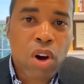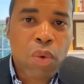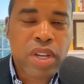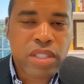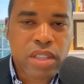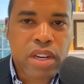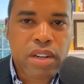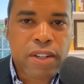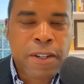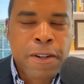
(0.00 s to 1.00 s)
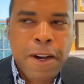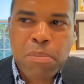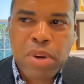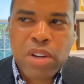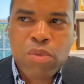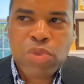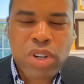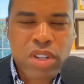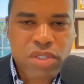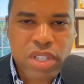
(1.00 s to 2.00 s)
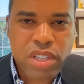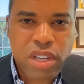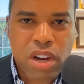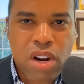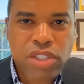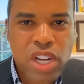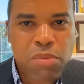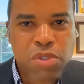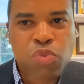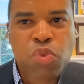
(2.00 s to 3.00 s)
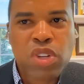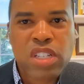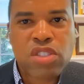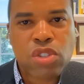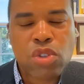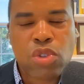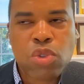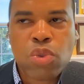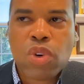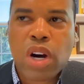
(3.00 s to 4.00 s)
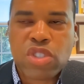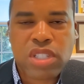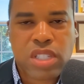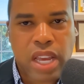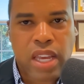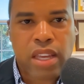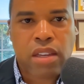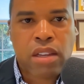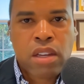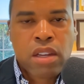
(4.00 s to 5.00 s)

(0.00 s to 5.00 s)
always there. But it was one of those things that our job was really to stay